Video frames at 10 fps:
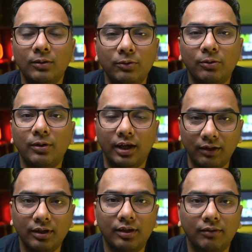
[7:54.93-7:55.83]
You should
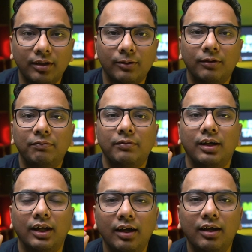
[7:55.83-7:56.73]
have a cover of
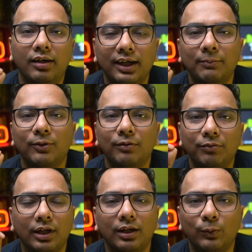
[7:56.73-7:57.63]
10 times of
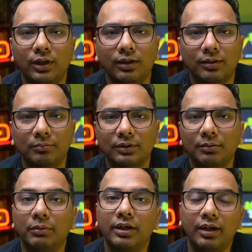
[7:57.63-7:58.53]
your annual income,
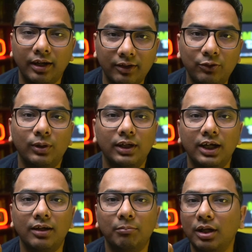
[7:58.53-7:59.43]
but the actual
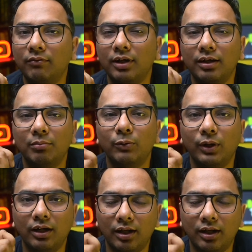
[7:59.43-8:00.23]
need may vary between